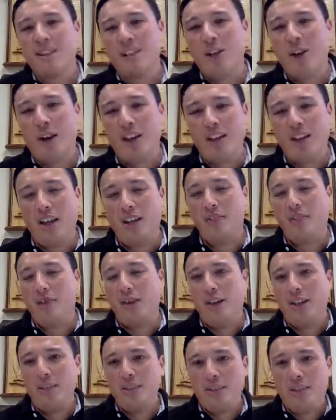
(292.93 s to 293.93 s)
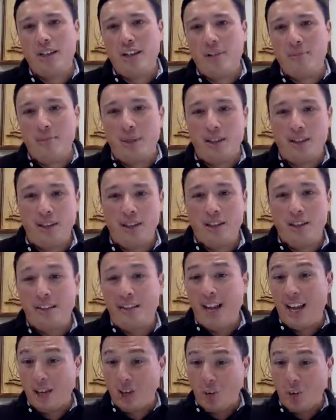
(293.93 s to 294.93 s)
I love Ridge, and I've been here
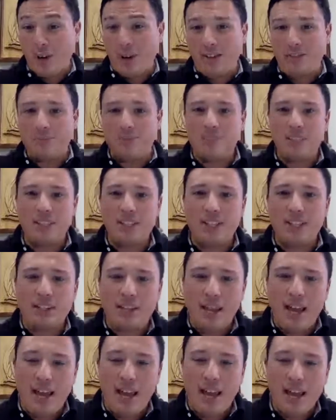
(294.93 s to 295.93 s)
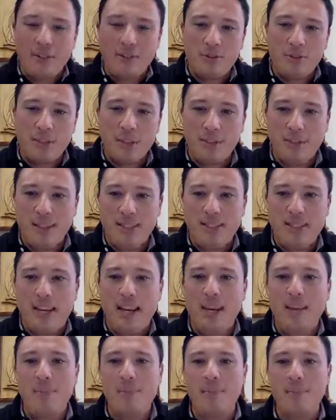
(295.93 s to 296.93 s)
not quite a year and a half, but in my
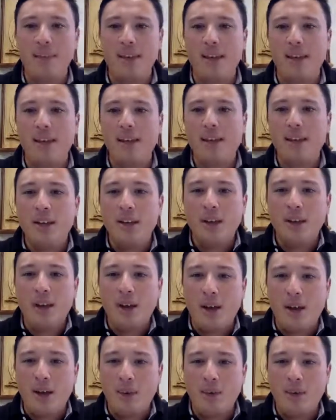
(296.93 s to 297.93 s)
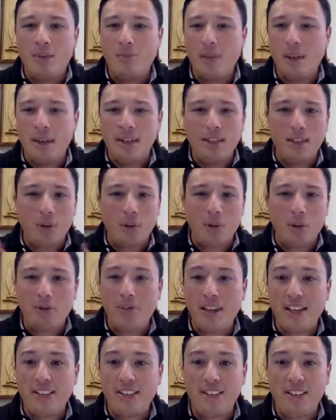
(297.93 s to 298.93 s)
time that we've been here, we
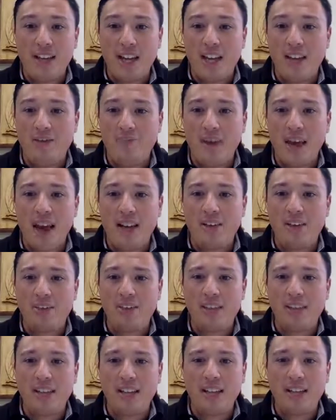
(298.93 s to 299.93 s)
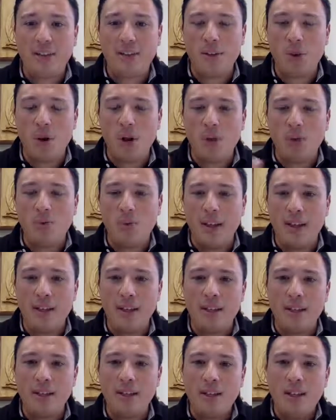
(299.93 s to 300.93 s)
faced a lot of battles together
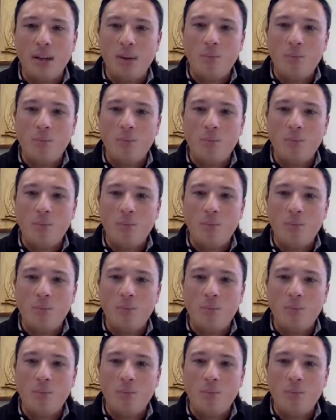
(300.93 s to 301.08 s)
already.